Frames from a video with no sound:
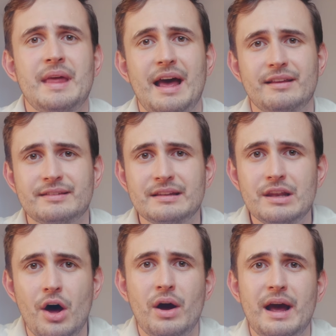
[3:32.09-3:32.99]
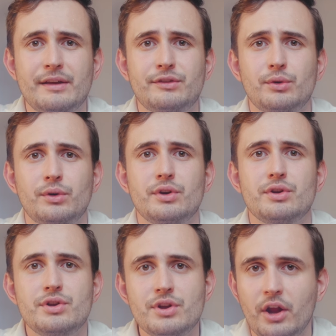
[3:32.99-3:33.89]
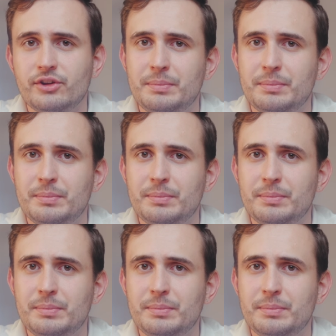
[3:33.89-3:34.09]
as long as you're not